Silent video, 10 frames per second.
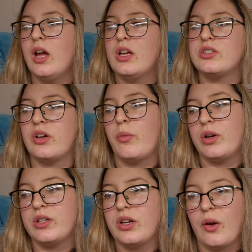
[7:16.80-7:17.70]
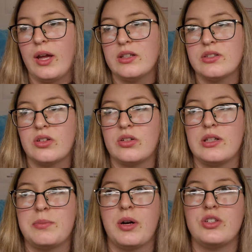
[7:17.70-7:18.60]
So I wanted to go ahead and start
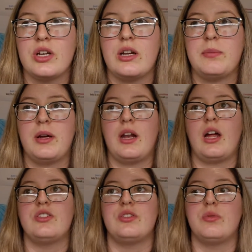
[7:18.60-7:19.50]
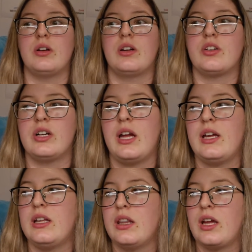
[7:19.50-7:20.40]
this project, but I do want to
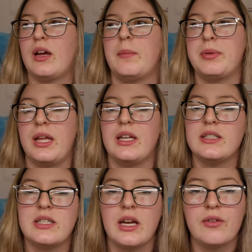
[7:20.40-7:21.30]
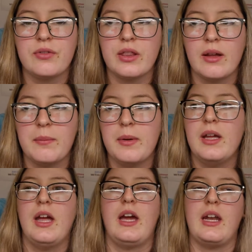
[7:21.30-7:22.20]
create like a planted tank for them
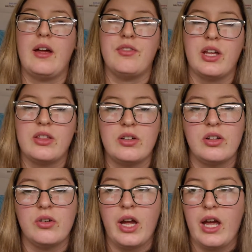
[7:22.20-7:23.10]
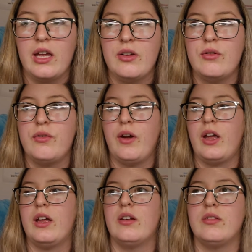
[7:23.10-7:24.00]
and have like their little cave
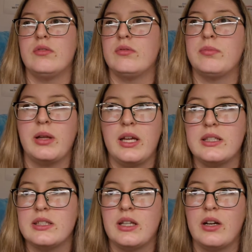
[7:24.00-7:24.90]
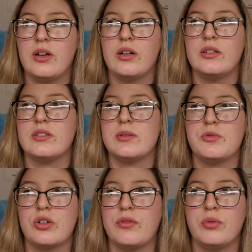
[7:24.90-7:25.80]
and plants in there and some
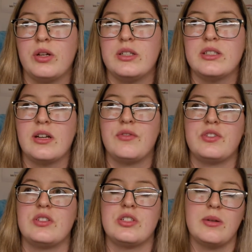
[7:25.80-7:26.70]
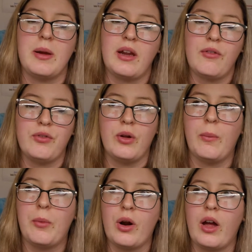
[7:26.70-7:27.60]
driftwood and stuff just to make it feel
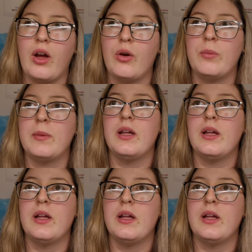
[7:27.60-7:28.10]
more at home.